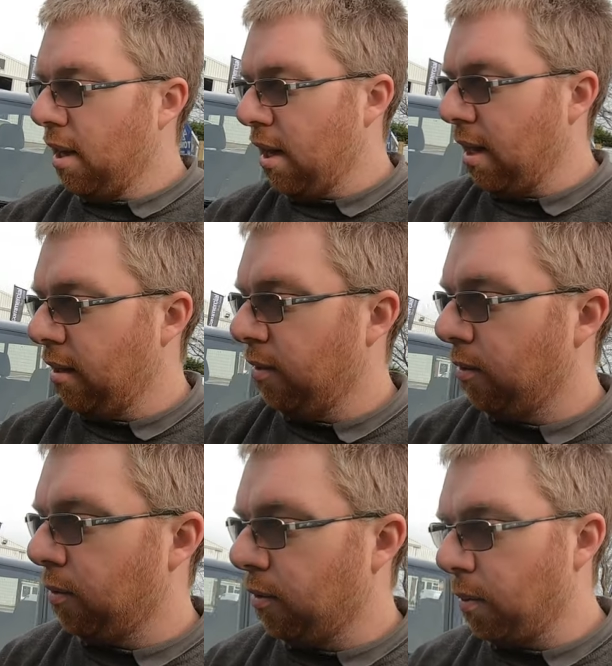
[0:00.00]

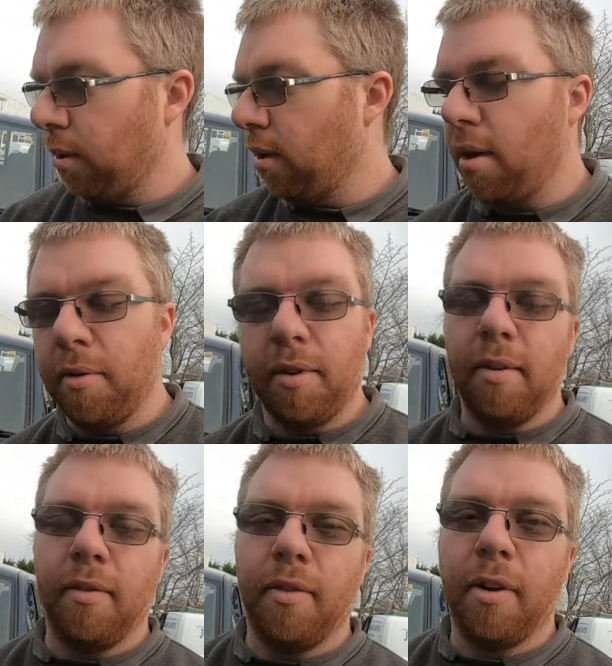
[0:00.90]
And so when the load
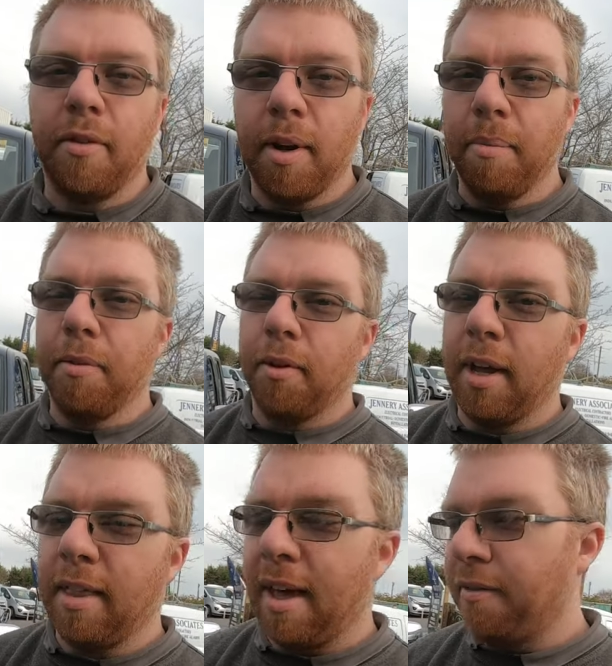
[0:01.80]
sensing valve comes, I'll
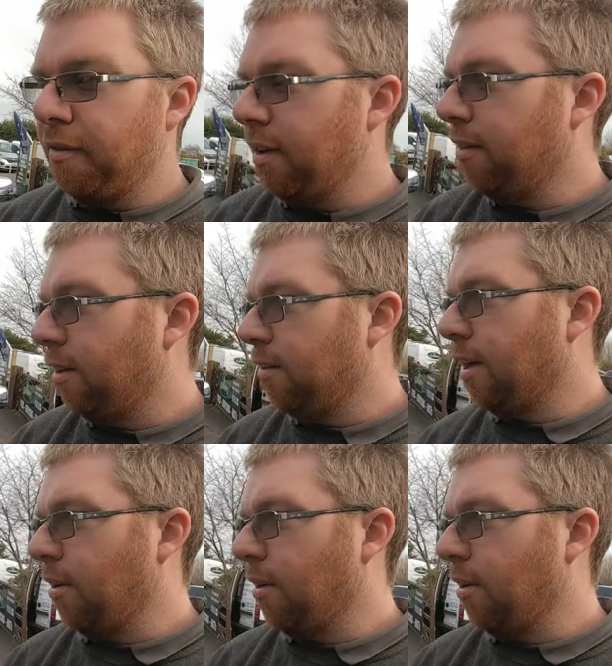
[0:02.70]
get that fitted,